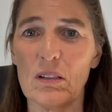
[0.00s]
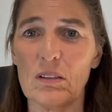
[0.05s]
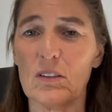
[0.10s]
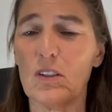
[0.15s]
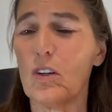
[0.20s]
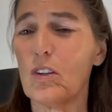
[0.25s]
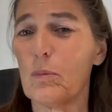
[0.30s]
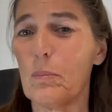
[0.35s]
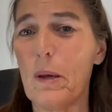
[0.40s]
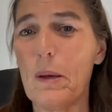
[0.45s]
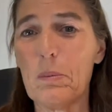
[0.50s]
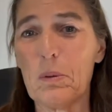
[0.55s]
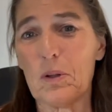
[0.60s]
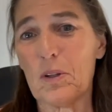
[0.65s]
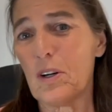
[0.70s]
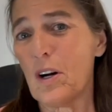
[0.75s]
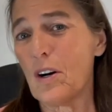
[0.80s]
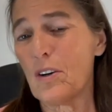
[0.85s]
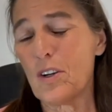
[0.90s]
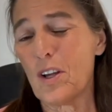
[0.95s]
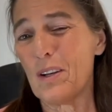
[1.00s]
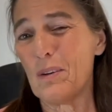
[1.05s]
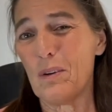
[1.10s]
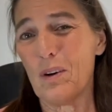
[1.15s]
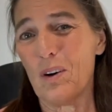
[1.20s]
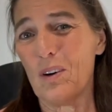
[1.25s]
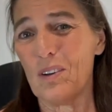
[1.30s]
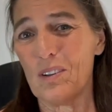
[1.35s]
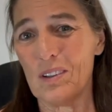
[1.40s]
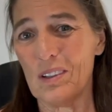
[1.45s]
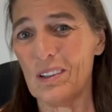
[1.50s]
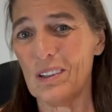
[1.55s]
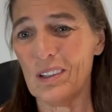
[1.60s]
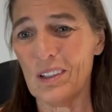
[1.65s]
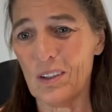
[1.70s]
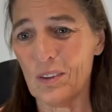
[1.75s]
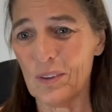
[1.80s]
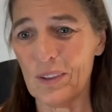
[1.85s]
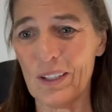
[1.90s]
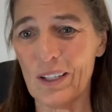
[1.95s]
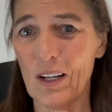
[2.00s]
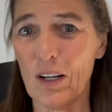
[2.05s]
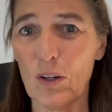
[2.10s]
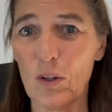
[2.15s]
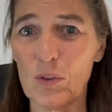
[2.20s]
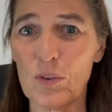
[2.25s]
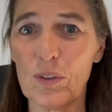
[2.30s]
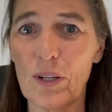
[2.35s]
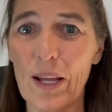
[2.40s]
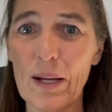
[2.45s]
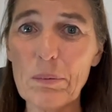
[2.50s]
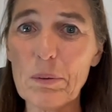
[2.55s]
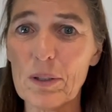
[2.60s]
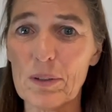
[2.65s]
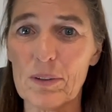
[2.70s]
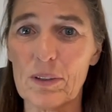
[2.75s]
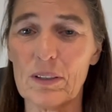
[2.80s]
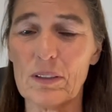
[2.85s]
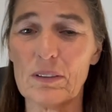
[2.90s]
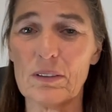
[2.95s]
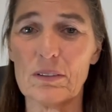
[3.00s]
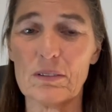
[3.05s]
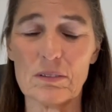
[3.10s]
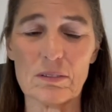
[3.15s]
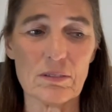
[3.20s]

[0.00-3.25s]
know the people in our, you know, in our own neighborhood,